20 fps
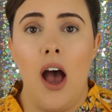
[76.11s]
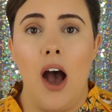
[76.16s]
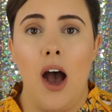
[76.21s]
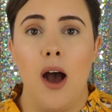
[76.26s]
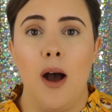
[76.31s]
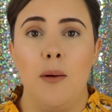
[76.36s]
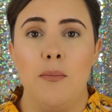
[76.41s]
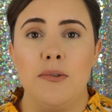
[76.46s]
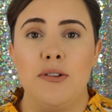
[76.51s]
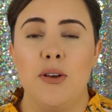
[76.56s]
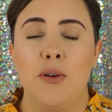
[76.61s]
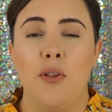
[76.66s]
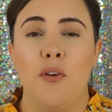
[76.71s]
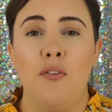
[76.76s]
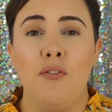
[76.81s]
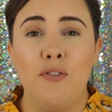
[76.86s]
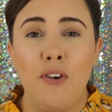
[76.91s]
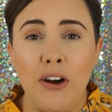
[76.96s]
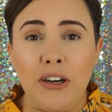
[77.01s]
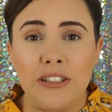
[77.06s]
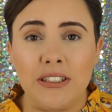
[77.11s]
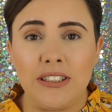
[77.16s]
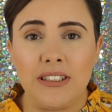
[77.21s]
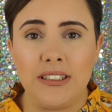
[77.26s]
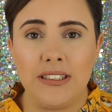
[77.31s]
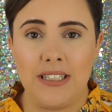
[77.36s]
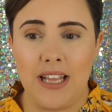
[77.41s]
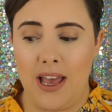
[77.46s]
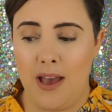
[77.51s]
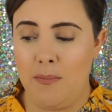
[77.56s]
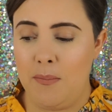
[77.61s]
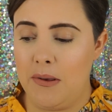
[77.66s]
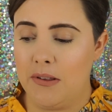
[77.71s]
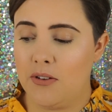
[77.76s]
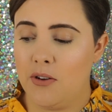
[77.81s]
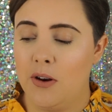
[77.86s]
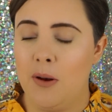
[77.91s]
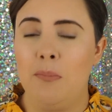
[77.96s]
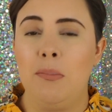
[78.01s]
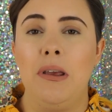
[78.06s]
So the first step
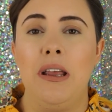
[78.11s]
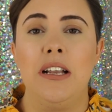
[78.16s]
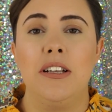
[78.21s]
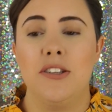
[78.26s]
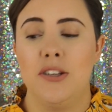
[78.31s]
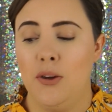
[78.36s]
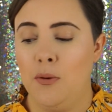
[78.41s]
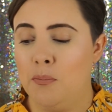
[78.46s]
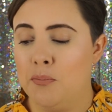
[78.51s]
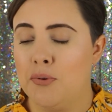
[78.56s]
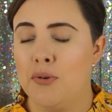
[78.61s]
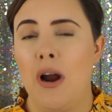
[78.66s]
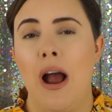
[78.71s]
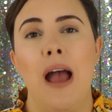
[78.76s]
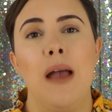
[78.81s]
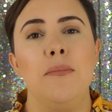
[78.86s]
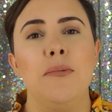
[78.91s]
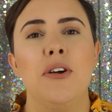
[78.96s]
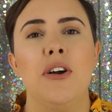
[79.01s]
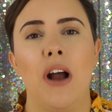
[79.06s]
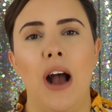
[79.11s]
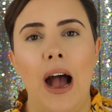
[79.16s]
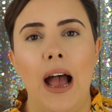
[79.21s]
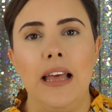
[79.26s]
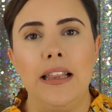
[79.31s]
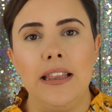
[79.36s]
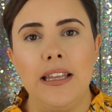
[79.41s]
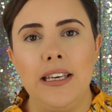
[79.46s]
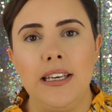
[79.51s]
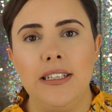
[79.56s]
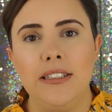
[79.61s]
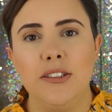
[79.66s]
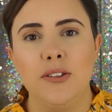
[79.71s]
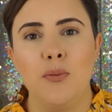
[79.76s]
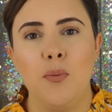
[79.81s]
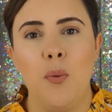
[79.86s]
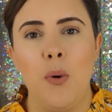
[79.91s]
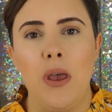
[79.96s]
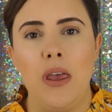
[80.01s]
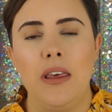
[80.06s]
is going to be to prime your
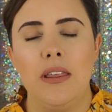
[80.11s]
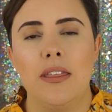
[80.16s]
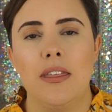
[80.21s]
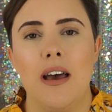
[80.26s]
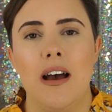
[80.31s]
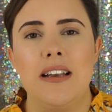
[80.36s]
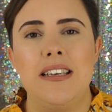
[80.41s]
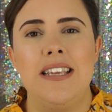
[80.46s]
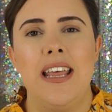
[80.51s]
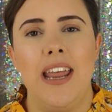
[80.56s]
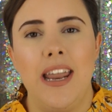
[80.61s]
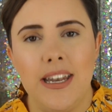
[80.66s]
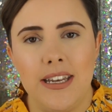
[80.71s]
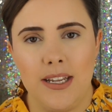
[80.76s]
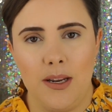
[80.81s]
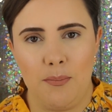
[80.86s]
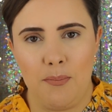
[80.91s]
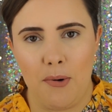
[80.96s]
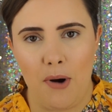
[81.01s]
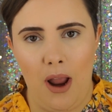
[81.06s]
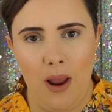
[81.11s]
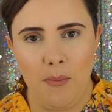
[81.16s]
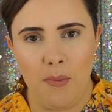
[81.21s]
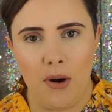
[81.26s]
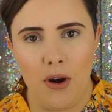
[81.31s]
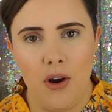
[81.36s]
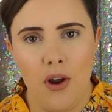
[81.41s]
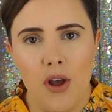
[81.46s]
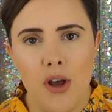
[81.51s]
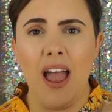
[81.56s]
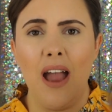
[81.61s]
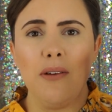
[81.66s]
eyelids with a tinted primer.